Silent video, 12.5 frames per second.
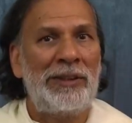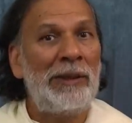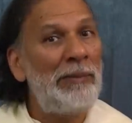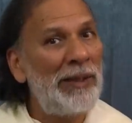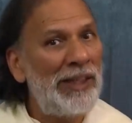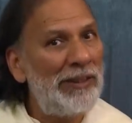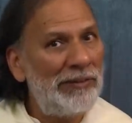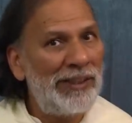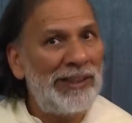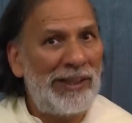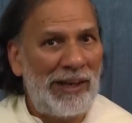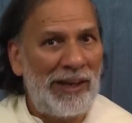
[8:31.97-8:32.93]
They believe
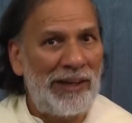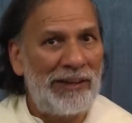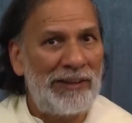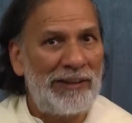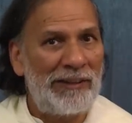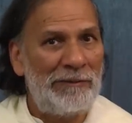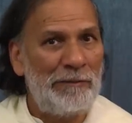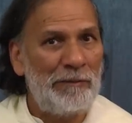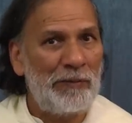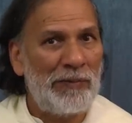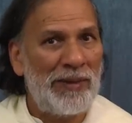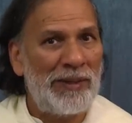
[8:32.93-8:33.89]
in that.
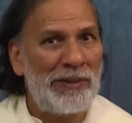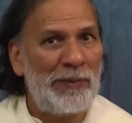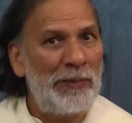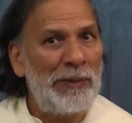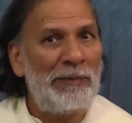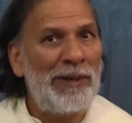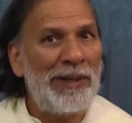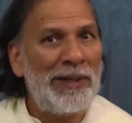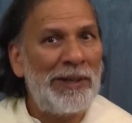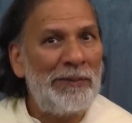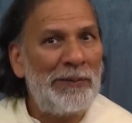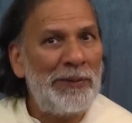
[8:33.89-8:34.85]
So people
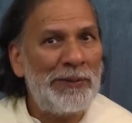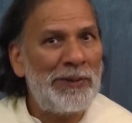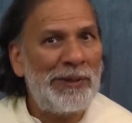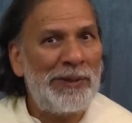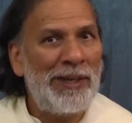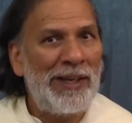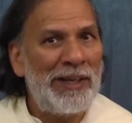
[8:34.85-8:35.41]
are confused.